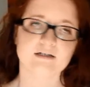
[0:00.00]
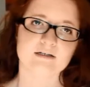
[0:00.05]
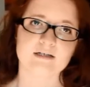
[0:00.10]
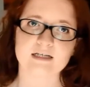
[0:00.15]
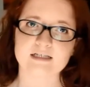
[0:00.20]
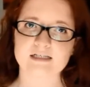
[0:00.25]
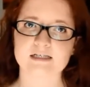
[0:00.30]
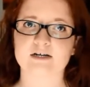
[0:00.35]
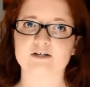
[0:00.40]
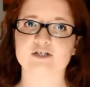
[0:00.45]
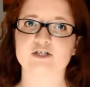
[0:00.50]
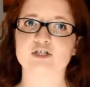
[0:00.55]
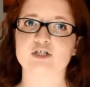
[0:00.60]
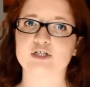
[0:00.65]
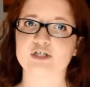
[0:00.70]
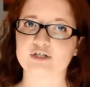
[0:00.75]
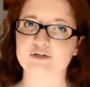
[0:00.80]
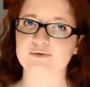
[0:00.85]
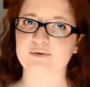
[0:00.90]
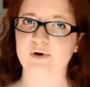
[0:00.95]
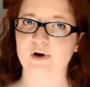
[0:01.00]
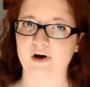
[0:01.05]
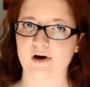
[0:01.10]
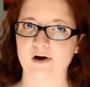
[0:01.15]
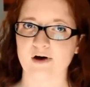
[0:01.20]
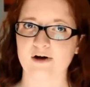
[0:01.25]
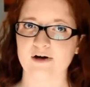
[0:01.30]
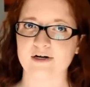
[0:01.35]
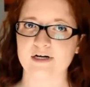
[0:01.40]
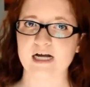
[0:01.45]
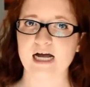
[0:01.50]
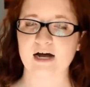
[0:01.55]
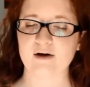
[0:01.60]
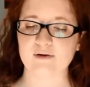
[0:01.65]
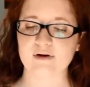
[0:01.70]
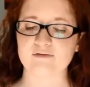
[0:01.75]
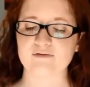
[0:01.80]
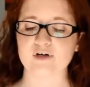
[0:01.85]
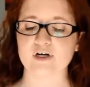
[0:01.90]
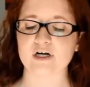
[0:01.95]
That's not too hard.
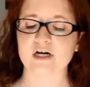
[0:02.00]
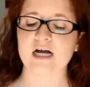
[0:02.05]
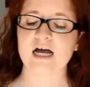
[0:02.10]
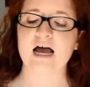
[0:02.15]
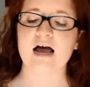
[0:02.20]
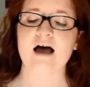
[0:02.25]
However,